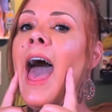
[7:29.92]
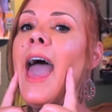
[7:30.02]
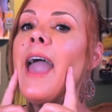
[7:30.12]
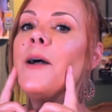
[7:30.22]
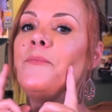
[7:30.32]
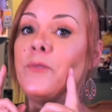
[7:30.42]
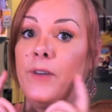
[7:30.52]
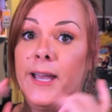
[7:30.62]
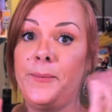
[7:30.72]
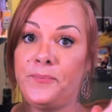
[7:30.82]
Yeah!
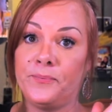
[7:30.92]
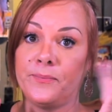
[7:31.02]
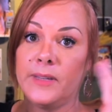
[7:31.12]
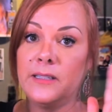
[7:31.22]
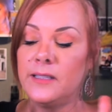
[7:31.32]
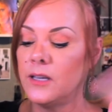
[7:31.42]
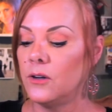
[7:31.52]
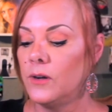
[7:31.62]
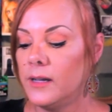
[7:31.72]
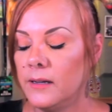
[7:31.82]
Right?
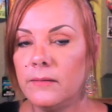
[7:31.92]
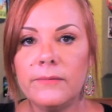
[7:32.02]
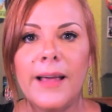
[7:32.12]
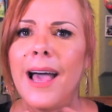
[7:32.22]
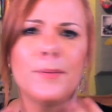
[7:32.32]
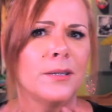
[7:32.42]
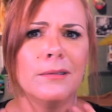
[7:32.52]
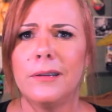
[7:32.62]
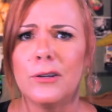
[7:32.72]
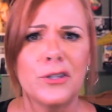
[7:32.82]
So,
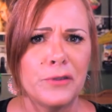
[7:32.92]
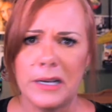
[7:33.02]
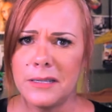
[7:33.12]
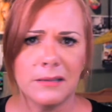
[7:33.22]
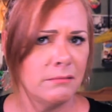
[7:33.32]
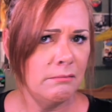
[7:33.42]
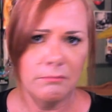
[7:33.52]
absolutely no stress.